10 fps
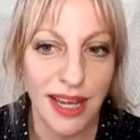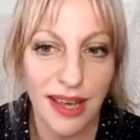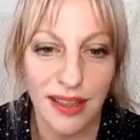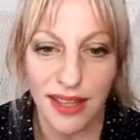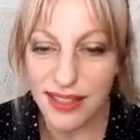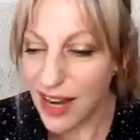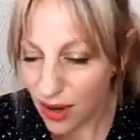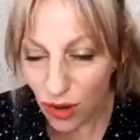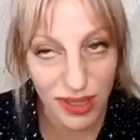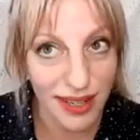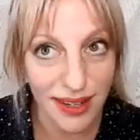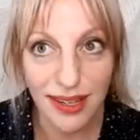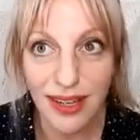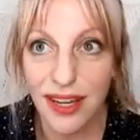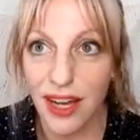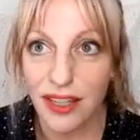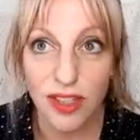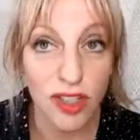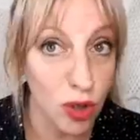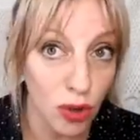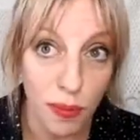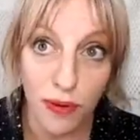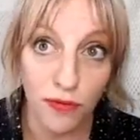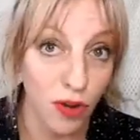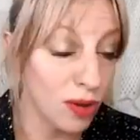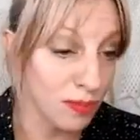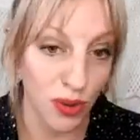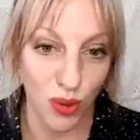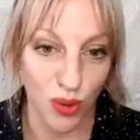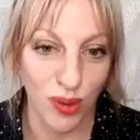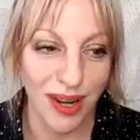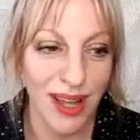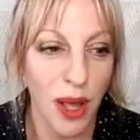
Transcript: That's not only a super full moon,